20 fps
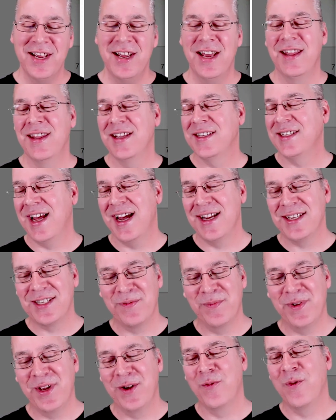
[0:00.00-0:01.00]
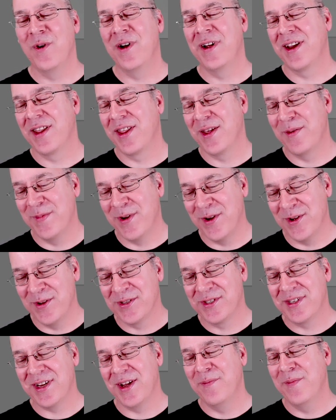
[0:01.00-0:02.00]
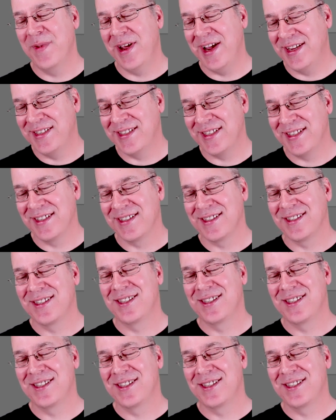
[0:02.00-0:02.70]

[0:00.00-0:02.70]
And this has to be one of the most amazing